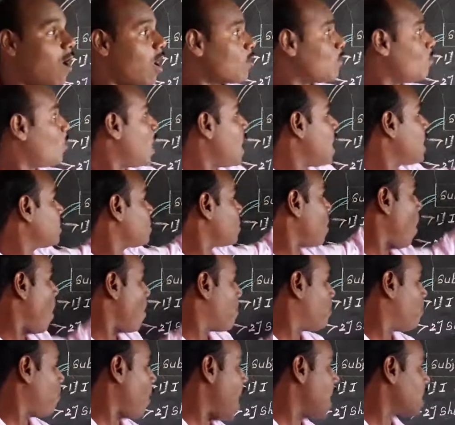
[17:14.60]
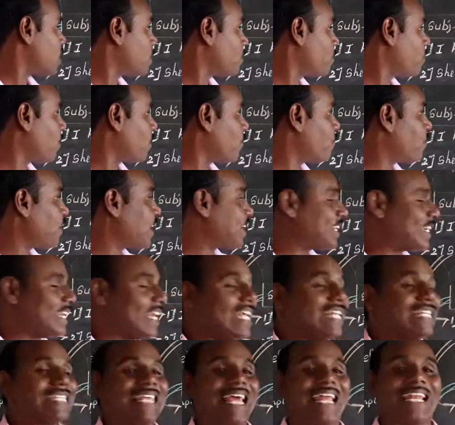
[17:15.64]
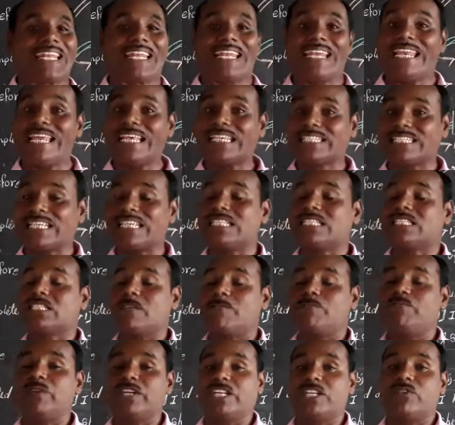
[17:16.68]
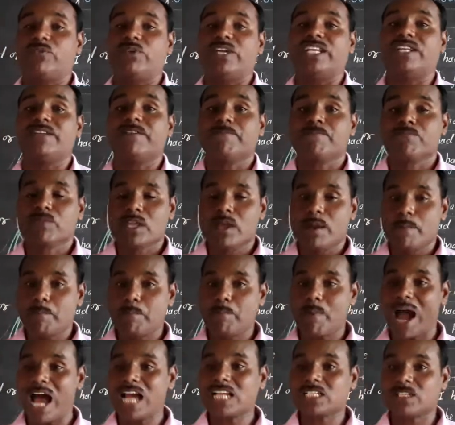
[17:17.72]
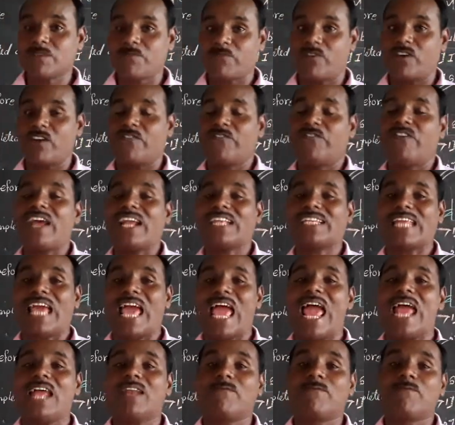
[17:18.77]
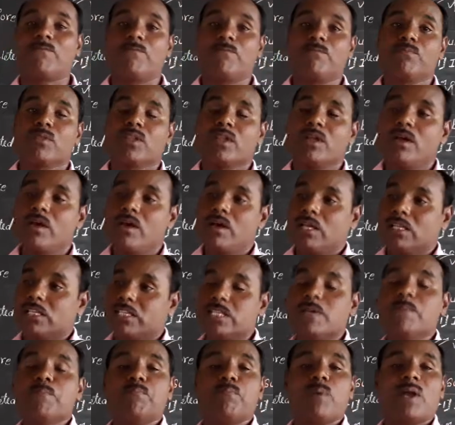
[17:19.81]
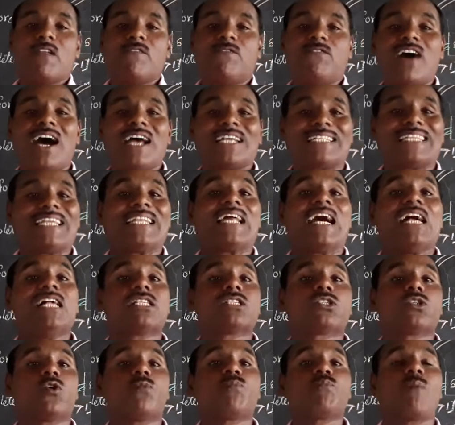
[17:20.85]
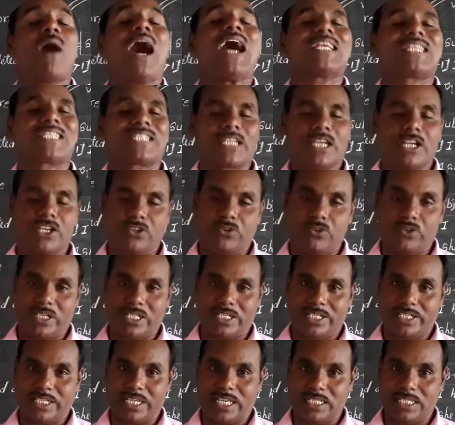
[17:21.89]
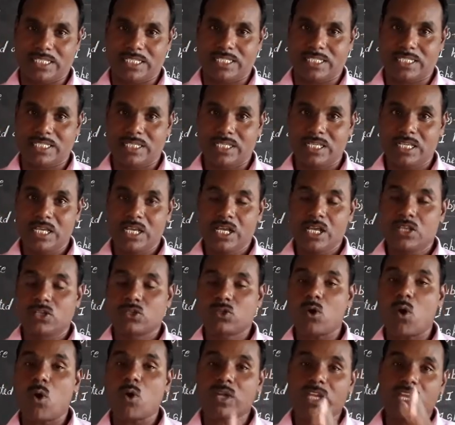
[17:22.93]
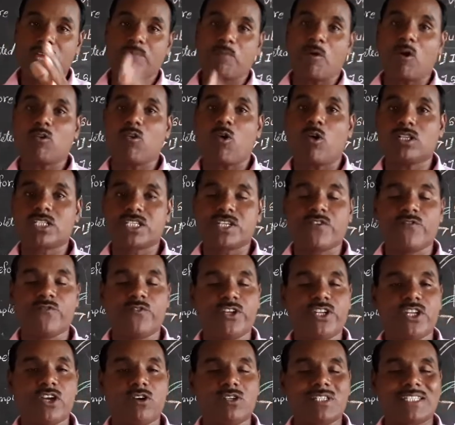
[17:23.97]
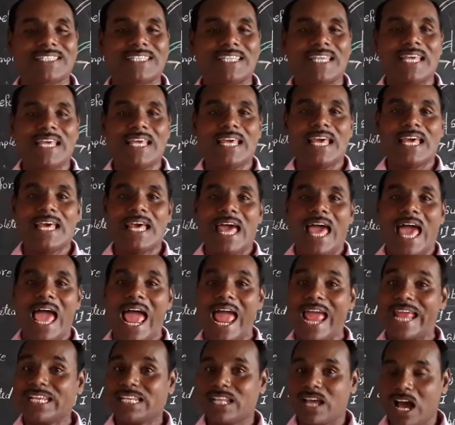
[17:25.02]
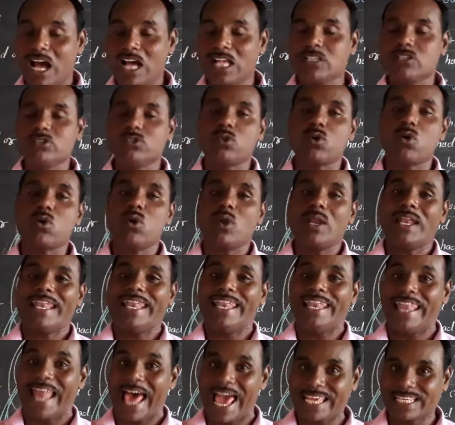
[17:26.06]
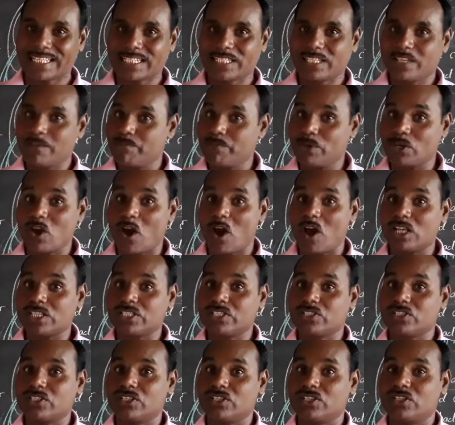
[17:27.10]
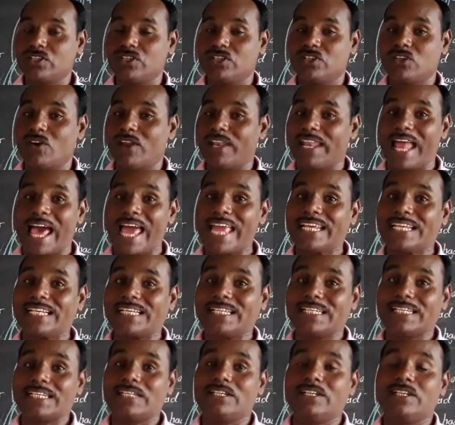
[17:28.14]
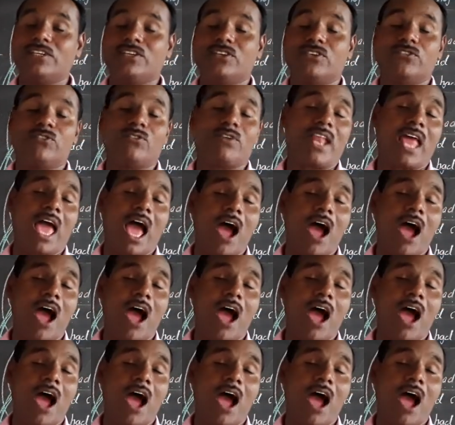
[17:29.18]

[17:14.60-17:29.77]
formulas of past perfect tense and relationship between past perfect and simple past and also past continuous tense. So keep on watching videos and also like, because your like you